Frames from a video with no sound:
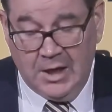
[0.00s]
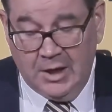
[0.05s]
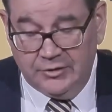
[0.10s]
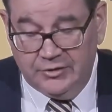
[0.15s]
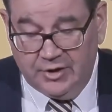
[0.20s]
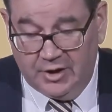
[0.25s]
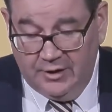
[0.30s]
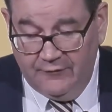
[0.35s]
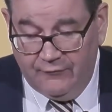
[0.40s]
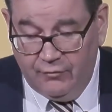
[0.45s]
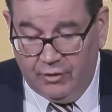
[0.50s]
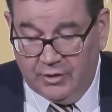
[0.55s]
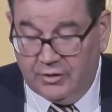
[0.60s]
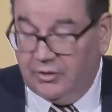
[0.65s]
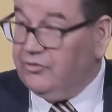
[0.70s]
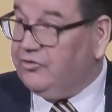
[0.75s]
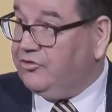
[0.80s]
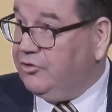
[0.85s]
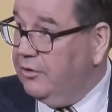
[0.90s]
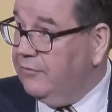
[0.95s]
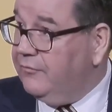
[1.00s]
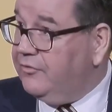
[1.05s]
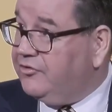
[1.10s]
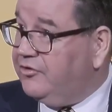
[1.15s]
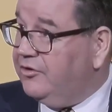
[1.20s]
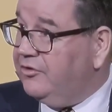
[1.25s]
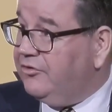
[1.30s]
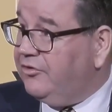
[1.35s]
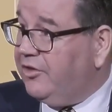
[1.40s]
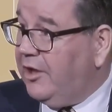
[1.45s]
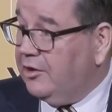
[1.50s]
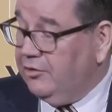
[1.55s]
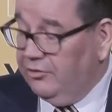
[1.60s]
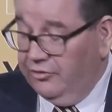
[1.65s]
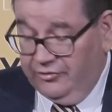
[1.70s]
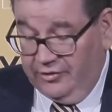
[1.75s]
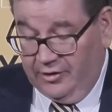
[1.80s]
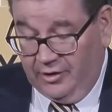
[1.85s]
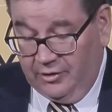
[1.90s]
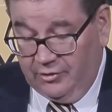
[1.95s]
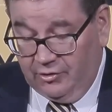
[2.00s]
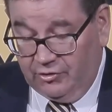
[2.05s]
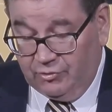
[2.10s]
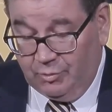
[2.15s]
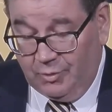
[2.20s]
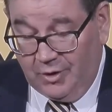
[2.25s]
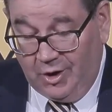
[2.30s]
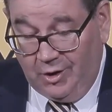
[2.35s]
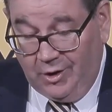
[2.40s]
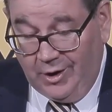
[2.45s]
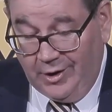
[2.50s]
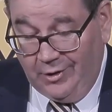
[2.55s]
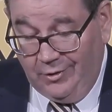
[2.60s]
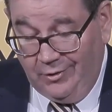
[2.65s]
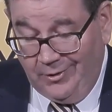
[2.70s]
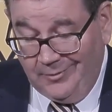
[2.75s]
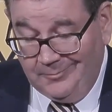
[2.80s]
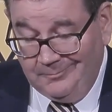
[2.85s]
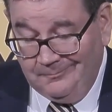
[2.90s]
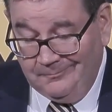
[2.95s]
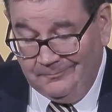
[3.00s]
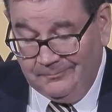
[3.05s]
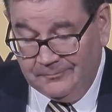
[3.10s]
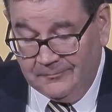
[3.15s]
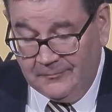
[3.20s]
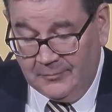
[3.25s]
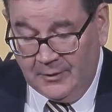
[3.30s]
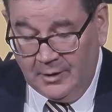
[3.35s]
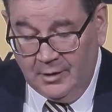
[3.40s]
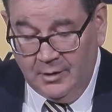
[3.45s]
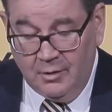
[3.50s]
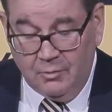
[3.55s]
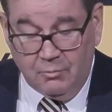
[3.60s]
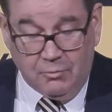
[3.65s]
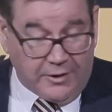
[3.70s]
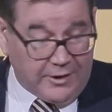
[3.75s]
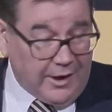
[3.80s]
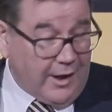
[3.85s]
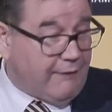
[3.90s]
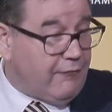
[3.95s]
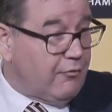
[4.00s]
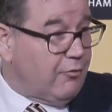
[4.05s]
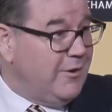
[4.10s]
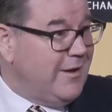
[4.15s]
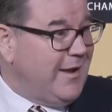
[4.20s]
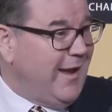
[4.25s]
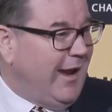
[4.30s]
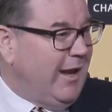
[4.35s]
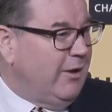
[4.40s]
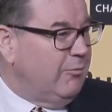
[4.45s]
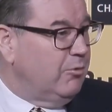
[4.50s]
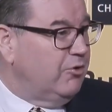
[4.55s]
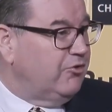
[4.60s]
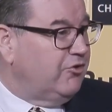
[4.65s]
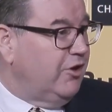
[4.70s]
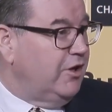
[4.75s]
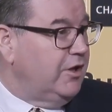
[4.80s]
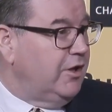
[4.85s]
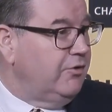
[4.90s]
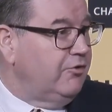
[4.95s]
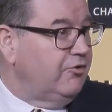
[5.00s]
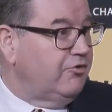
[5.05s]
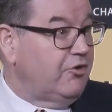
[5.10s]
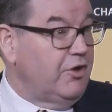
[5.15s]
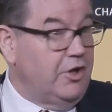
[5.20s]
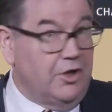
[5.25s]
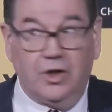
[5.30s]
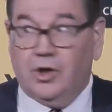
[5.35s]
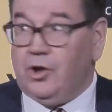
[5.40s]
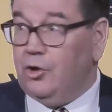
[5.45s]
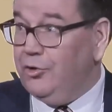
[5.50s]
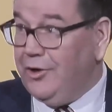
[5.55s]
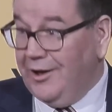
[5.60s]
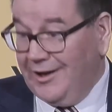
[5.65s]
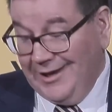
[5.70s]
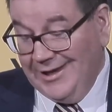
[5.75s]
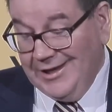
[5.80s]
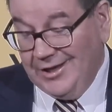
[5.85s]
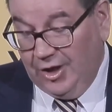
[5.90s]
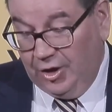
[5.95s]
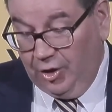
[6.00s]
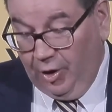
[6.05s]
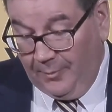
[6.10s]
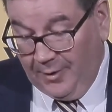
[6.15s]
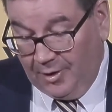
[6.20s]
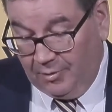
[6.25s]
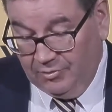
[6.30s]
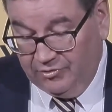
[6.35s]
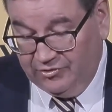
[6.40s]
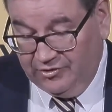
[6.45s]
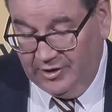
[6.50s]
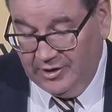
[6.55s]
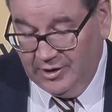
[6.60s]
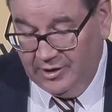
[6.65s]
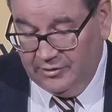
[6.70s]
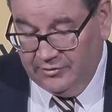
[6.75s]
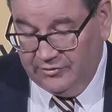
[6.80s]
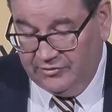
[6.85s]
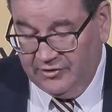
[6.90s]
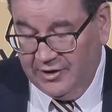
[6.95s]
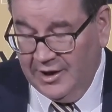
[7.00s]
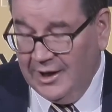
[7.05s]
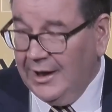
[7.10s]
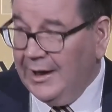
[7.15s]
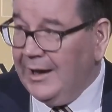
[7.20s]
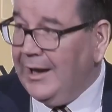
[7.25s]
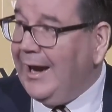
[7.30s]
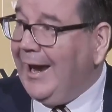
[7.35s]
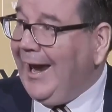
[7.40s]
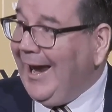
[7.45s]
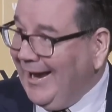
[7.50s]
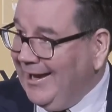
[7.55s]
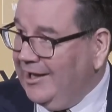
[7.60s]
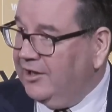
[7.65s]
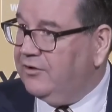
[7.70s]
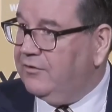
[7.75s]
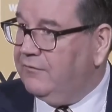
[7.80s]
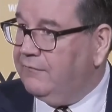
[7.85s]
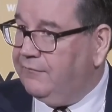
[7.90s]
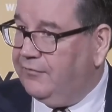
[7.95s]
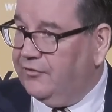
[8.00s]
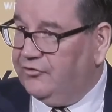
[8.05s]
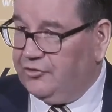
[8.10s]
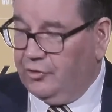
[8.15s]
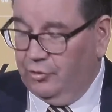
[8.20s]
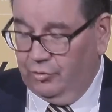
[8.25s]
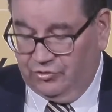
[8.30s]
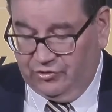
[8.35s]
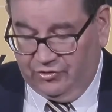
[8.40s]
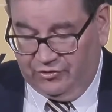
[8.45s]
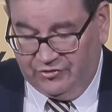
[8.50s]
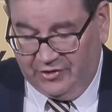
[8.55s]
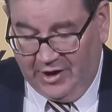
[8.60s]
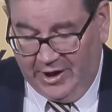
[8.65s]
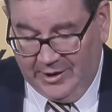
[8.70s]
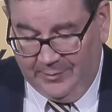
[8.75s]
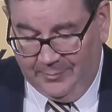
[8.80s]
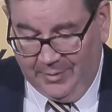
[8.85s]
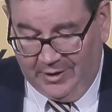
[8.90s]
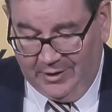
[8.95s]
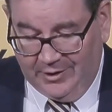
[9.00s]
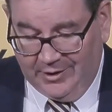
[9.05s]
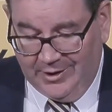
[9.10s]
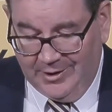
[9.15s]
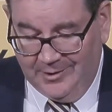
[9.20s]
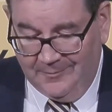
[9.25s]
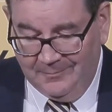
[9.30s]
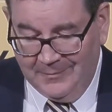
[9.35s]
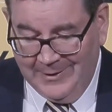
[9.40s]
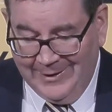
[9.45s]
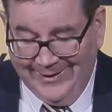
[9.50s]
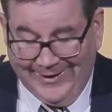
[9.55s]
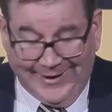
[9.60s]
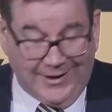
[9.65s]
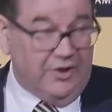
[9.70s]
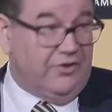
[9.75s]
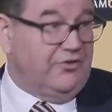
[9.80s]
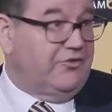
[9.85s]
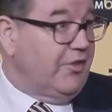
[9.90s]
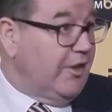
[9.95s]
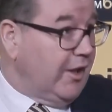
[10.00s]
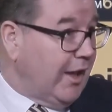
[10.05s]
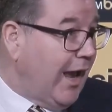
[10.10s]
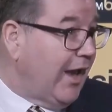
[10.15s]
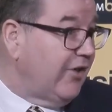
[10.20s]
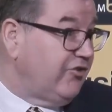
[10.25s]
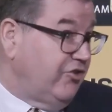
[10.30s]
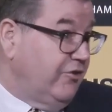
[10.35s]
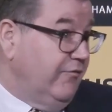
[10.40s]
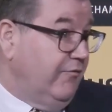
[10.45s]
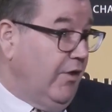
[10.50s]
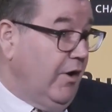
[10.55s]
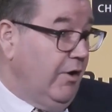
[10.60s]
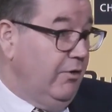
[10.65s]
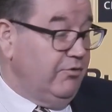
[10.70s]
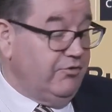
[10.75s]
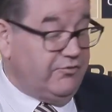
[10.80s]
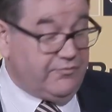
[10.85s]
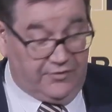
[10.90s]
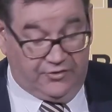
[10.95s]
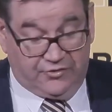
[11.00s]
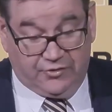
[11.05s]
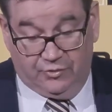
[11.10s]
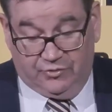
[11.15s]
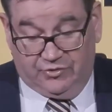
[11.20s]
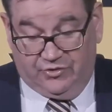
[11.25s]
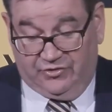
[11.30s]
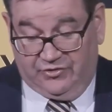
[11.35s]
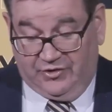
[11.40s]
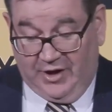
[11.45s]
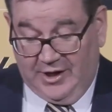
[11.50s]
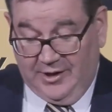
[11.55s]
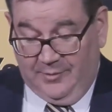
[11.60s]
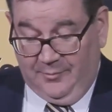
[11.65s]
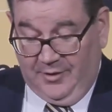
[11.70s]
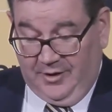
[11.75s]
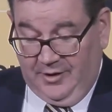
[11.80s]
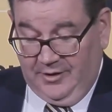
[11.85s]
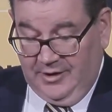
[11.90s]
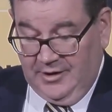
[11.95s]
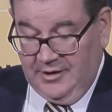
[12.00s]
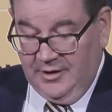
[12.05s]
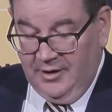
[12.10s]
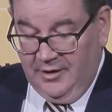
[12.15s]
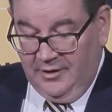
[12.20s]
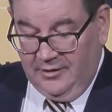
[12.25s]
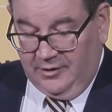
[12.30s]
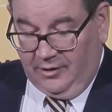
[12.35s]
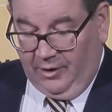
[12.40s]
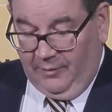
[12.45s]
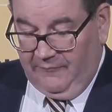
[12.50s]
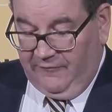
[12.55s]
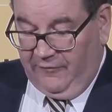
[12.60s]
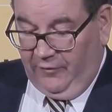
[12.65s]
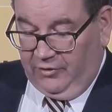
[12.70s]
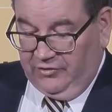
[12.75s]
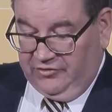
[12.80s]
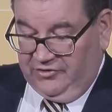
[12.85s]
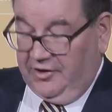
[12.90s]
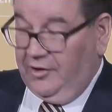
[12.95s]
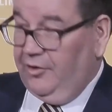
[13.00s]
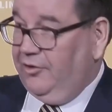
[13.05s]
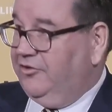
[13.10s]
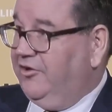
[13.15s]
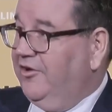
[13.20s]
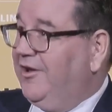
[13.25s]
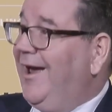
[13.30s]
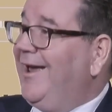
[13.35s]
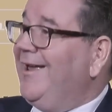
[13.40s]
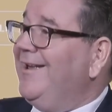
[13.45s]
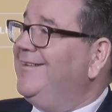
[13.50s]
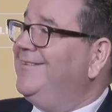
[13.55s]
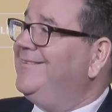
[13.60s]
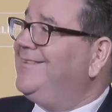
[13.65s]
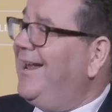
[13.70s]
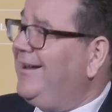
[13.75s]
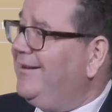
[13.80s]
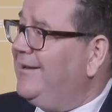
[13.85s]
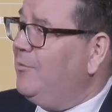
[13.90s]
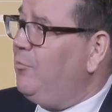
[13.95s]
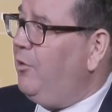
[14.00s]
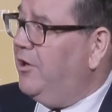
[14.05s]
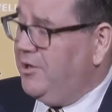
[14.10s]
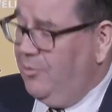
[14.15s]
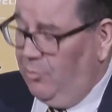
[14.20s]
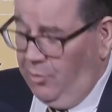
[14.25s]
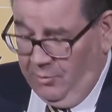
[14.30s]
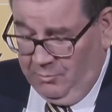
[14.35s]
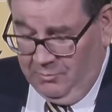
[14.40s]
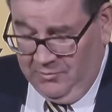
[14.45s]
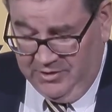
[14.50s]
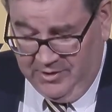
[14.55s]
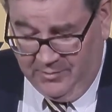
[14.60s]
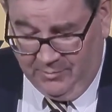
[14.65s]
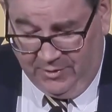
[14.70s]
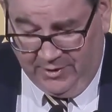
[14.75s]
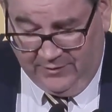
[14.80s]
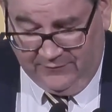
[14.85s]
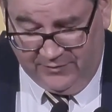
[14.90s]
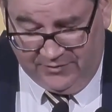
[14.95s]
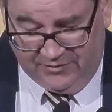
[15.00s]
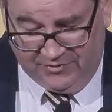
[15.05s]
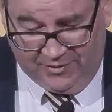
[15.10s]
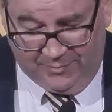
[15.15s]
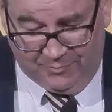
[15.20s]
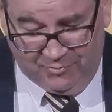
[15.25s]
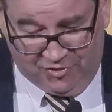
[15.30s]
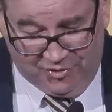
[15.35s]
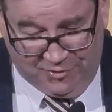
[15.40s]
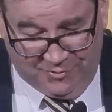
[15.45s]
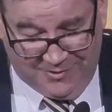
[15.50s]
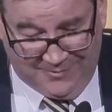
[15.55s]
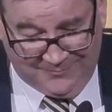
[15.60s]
delivering the services that New Zealanders rely on, recovery and resilience, including economic resilience, and fiscal sustainability. And it's the last of those, fiscal sustainability, that I'm focusing on today. Exactly what you want with your breakfast, I'm sure.